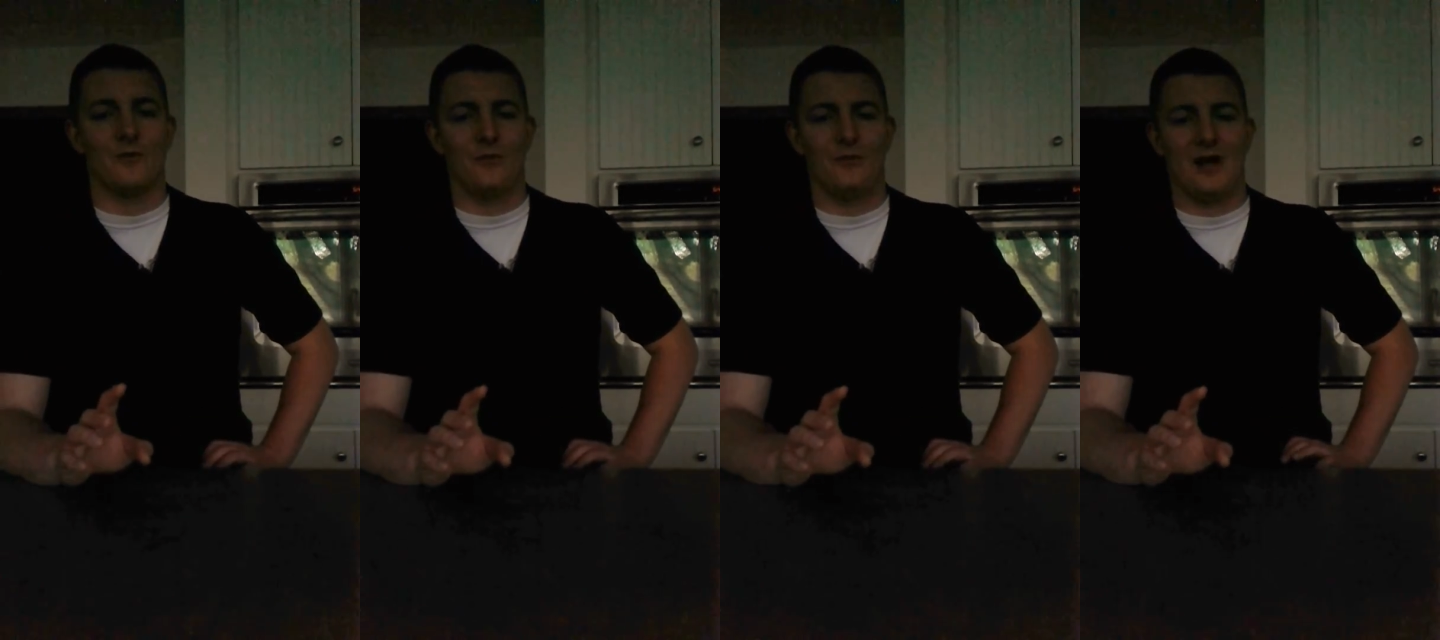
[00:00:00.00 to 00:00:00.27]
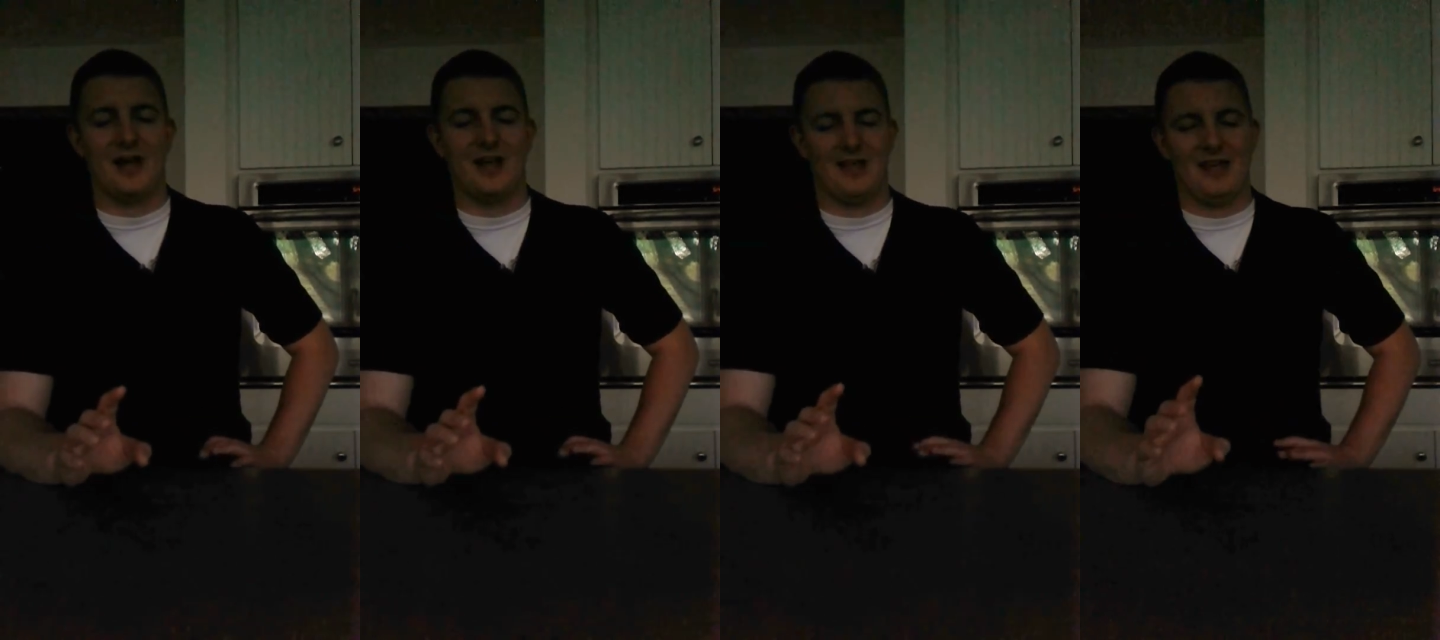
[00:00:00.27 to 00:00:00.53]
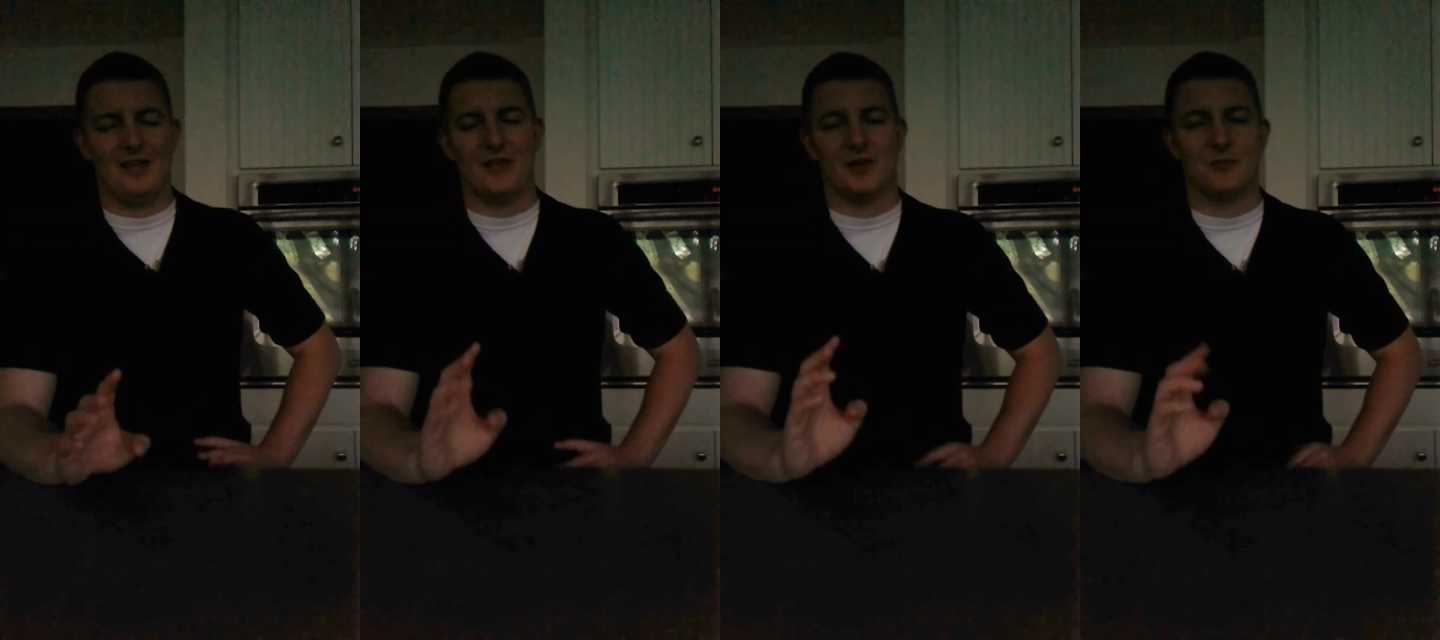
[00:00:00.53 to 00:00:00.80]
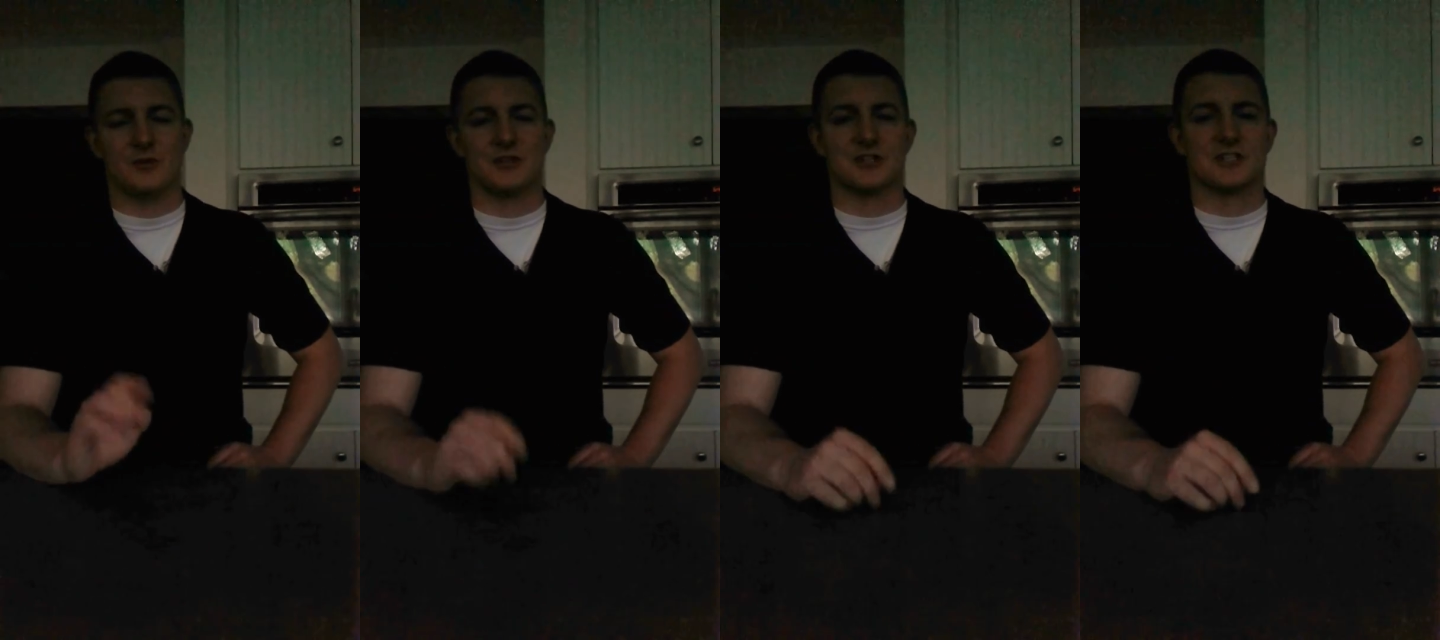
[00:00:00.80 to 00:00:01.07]
I think
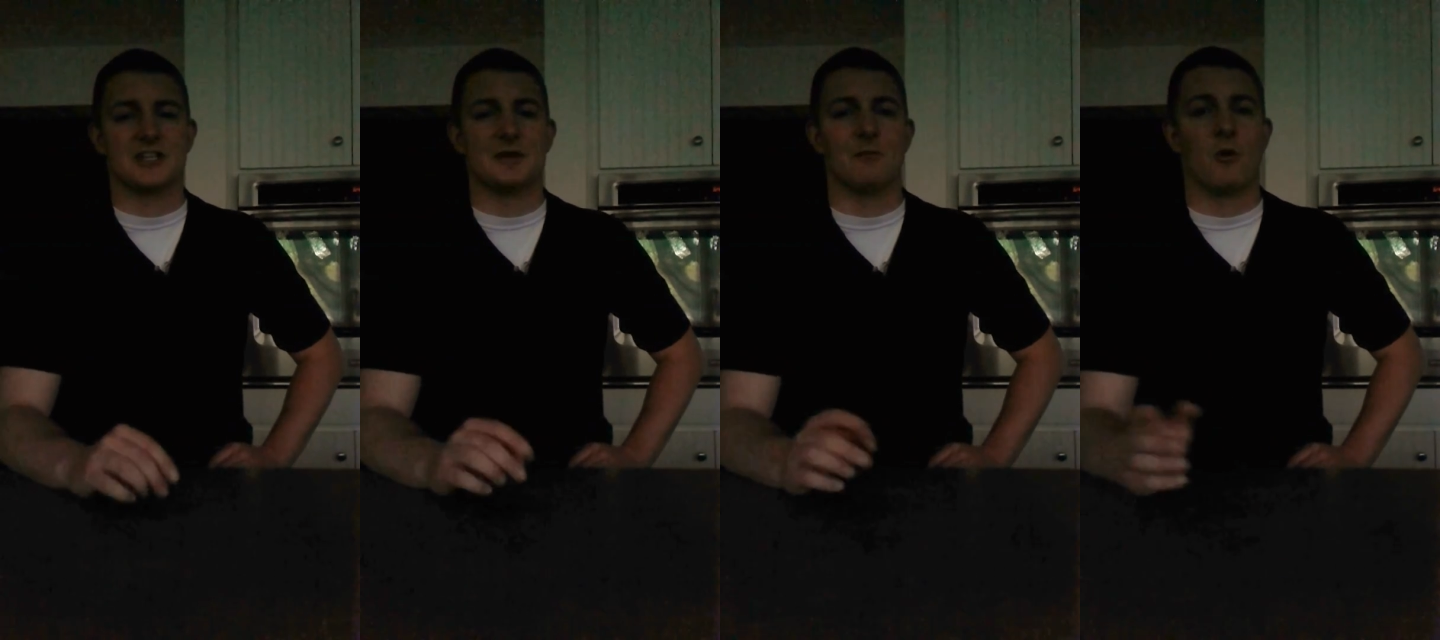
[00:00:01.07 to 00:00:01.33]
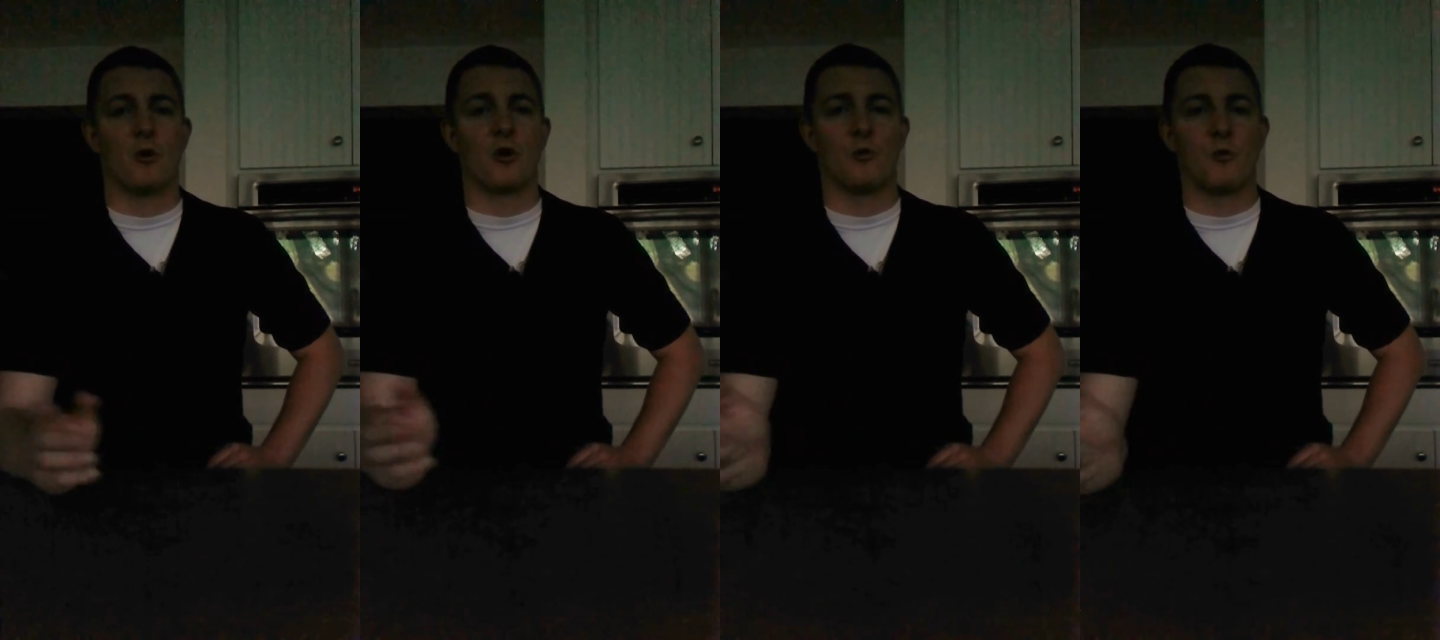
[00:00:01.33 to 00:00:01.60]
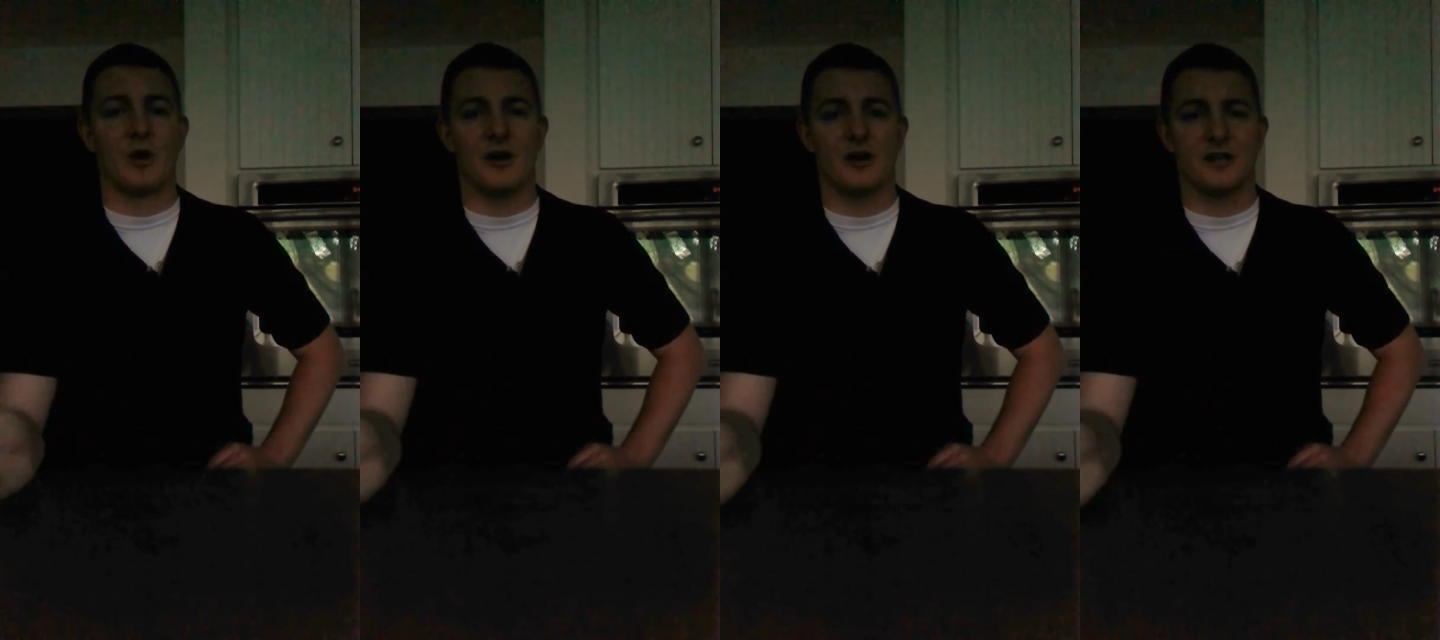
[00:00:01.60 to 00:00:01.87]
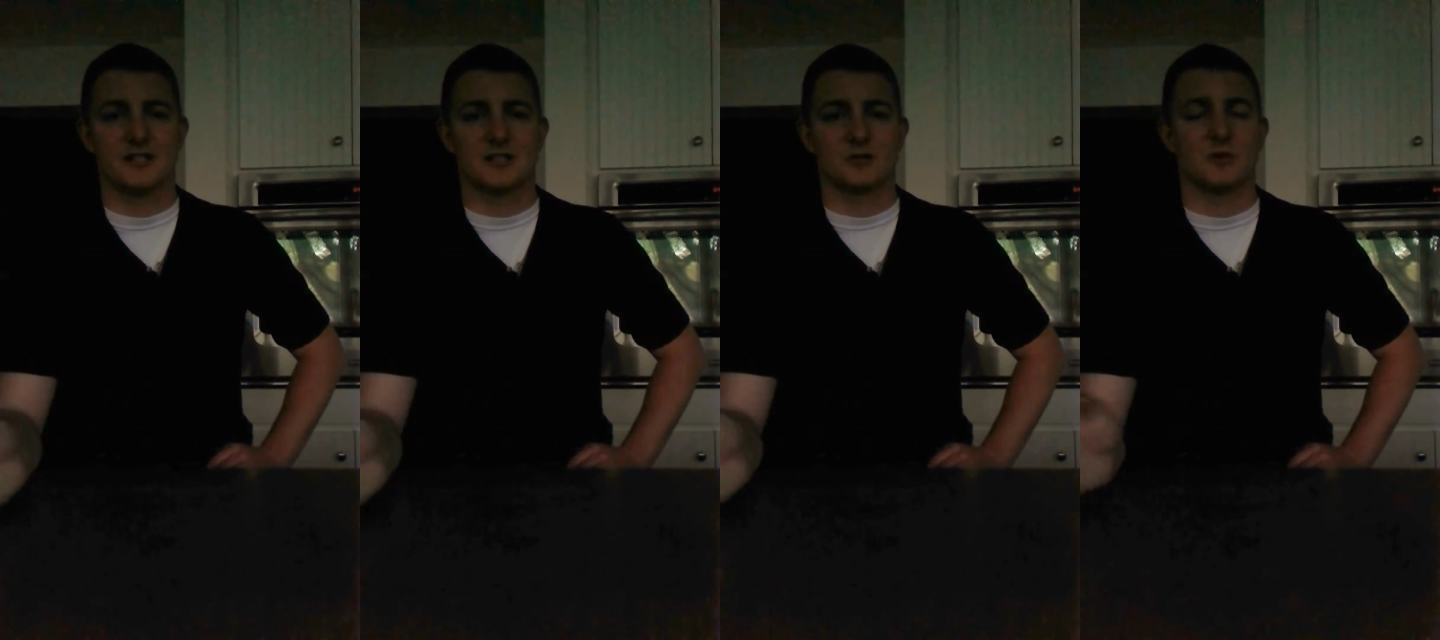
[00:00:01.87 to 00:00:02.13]
we just need more awareness.